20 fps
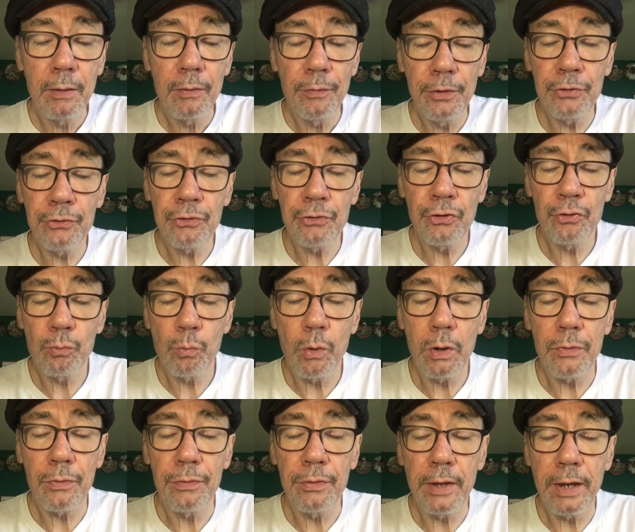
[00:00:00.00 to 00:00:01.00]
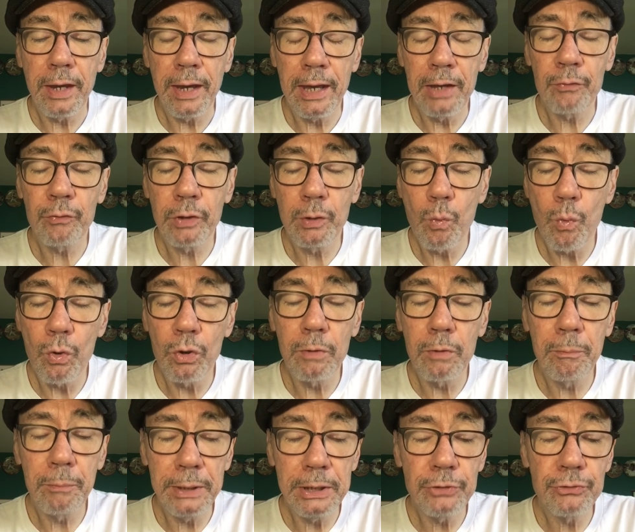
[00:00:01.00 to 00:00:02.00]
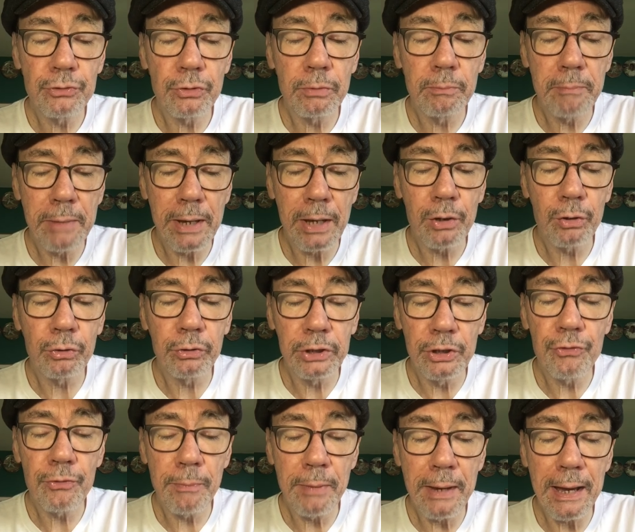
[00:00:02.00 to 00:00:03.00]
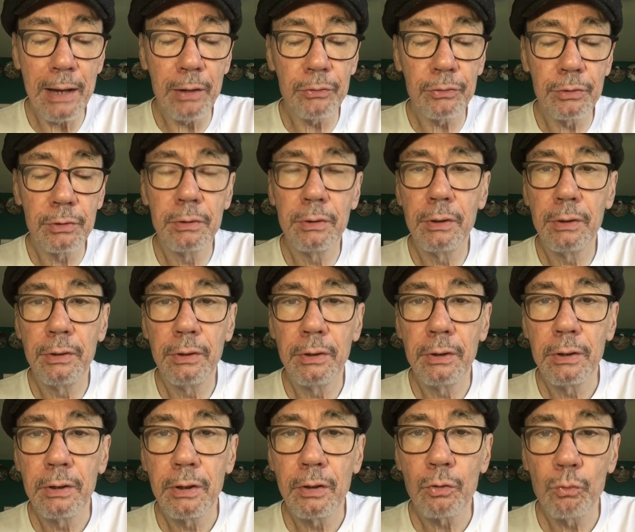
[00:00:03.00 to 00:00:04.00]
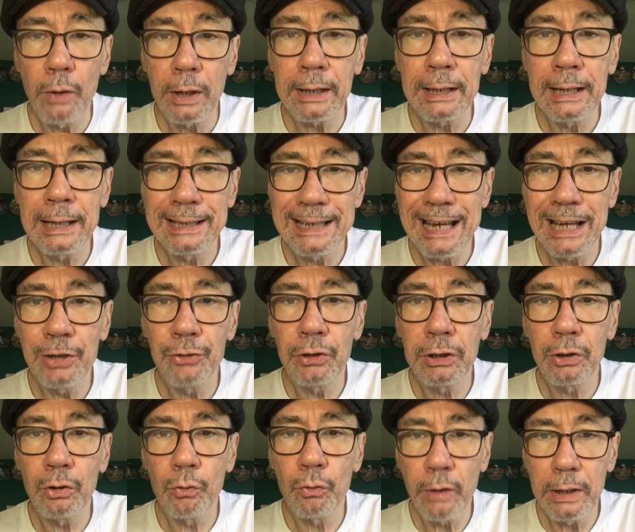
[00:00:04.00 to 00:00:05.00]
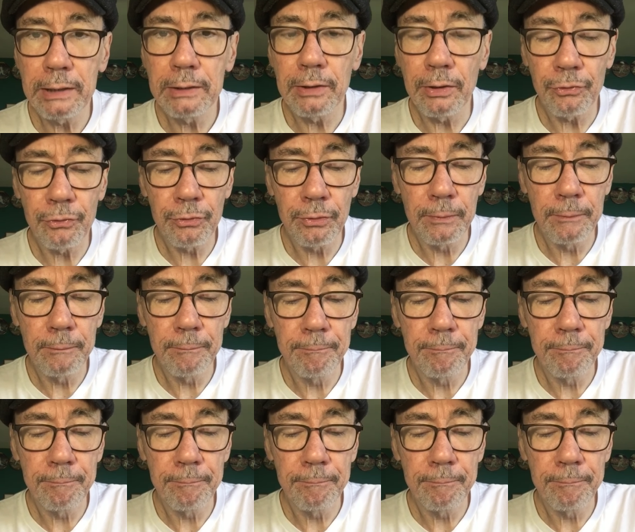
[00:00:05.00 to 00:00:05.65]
This is what the Henry Ward Beecher Medal is about, recognizing greatness.